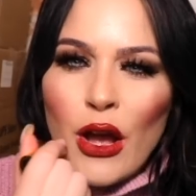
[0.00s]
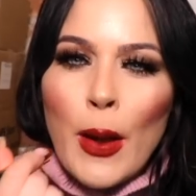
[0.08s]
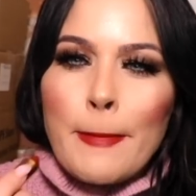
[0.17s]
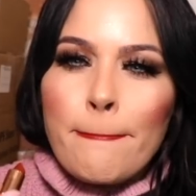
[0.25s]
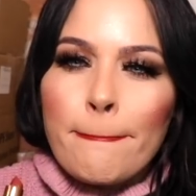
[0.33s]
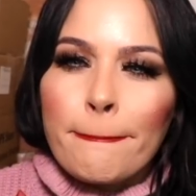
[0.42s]
but
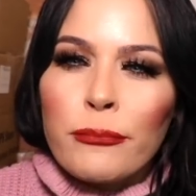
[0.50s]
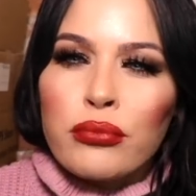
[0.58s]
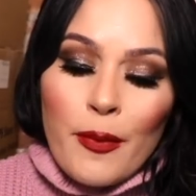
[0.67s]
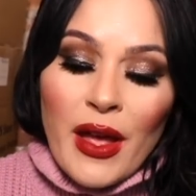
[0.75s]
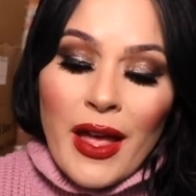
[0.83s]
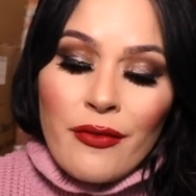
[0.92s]

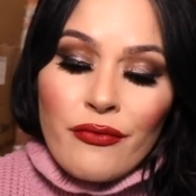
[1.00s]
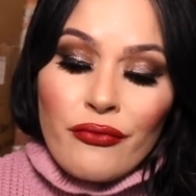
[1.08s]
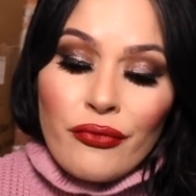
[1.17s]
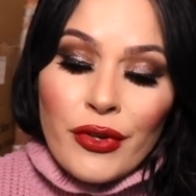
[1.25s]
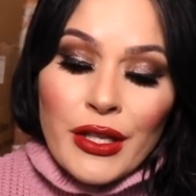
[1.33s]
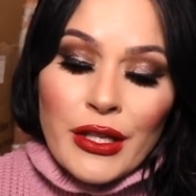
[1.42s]
I
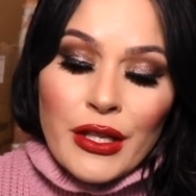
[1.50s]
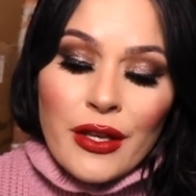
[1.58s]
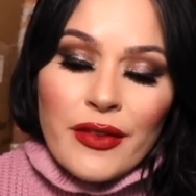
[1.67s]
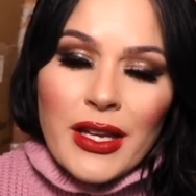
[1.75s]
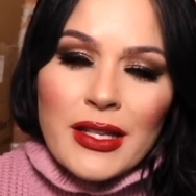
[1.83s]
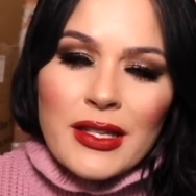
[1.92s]
really
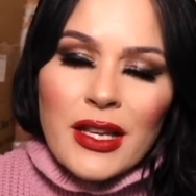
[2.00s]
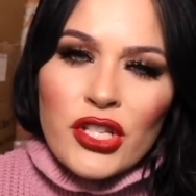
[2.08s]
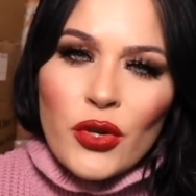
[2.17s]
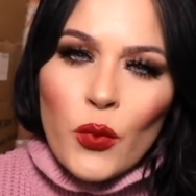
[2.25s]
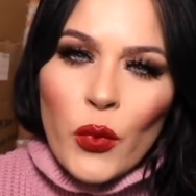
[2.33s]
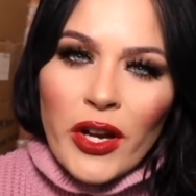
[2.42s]
love it. It's
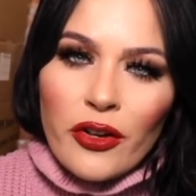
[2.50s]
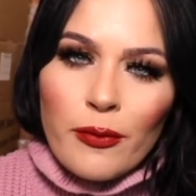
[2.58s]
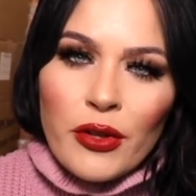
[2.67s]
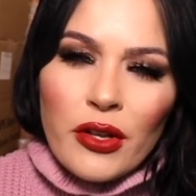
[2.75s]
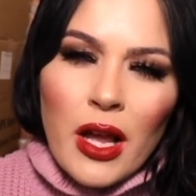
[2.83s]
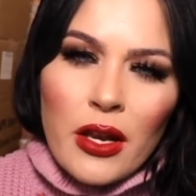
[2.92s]
such a
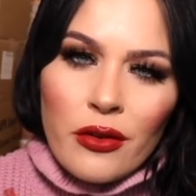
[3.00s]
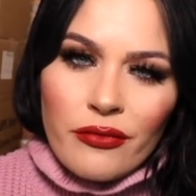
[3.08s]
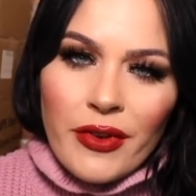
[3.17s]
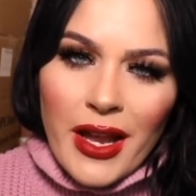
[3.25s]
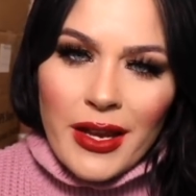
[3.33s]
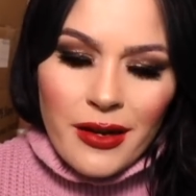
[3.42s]
wearable kind of
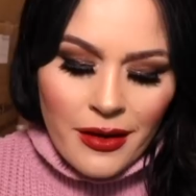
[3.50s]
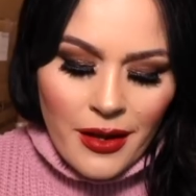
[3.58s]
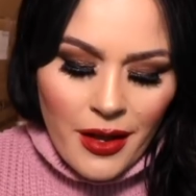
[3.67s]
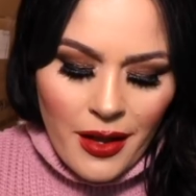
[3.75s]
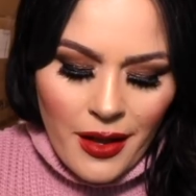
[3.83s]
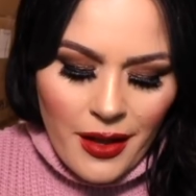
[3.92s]
red.
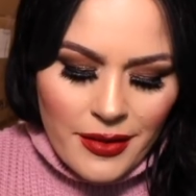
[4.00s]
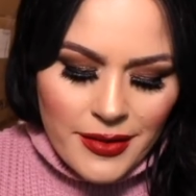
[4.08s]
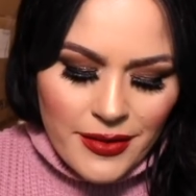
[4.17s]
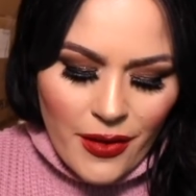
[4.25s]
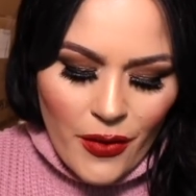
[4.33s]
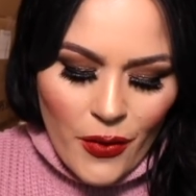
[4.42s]

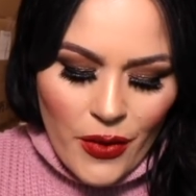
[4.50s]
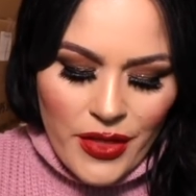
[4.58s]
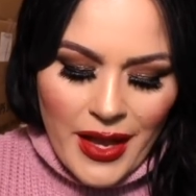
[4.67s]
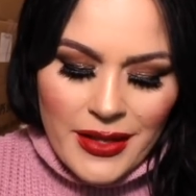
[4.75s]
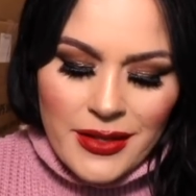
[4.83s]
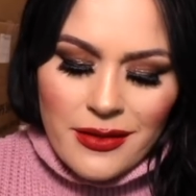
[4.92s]
So
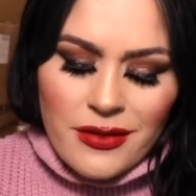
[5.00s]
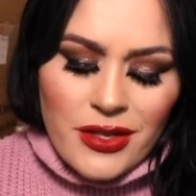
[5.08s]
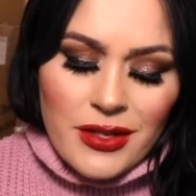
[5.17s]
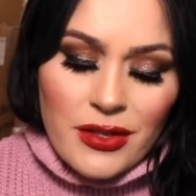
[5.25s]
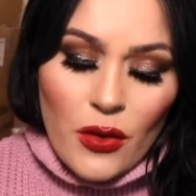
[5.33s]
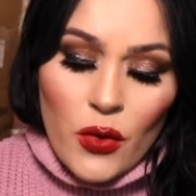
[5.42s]
that's
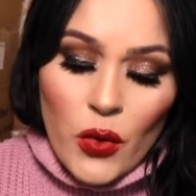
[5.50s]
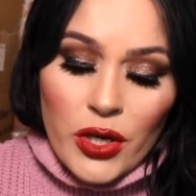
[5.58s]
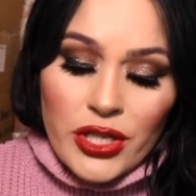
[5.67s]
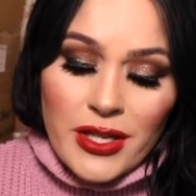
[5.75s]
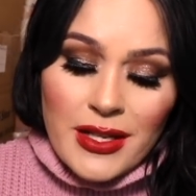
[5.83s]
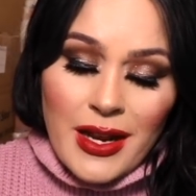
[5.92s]
just so
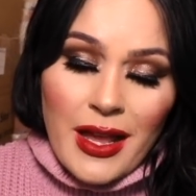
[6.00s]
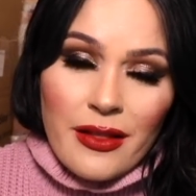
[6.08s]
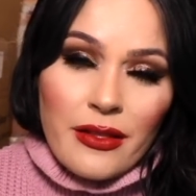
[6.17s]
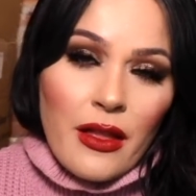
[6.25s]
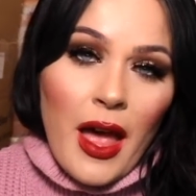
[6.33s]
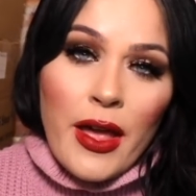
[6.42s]
gorgeous. And I,
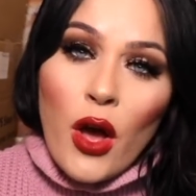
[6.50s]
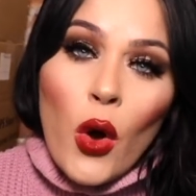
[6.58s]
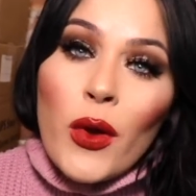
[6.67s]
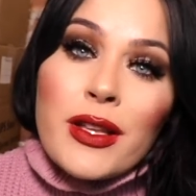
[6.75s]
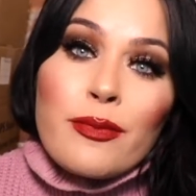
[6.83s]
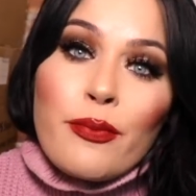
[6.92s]
I
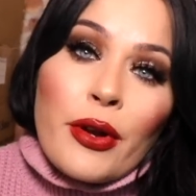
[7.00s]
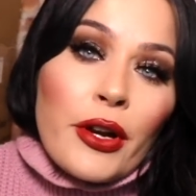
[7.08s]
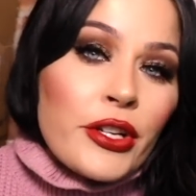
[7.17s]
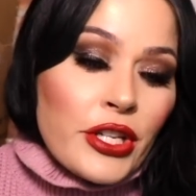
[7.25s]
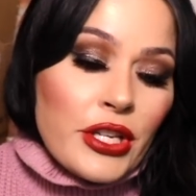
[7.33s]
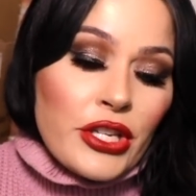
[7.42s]
always
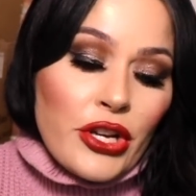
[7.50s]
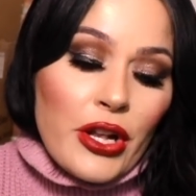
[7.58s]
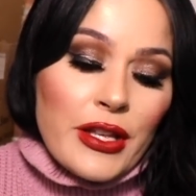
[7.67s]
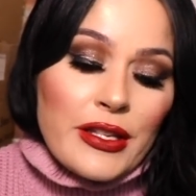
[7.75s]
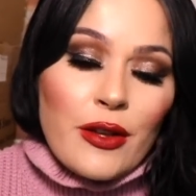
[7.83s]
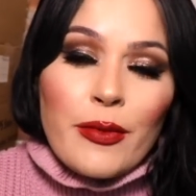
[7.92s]
purchase
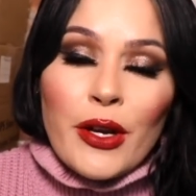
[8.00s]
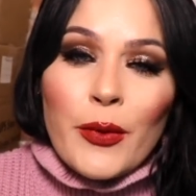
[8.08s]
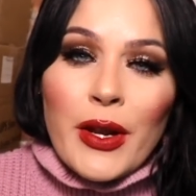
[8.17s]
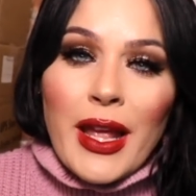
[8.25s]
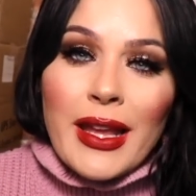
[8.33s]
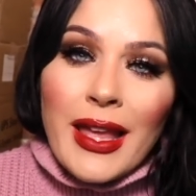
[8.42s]
Charlotte Tilbury
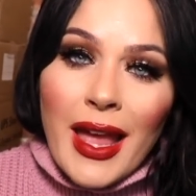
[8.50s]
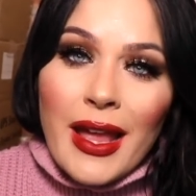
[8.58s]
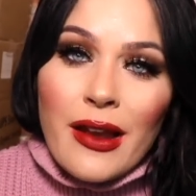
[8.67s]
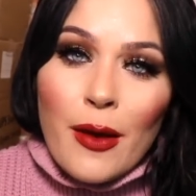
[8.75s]
when I can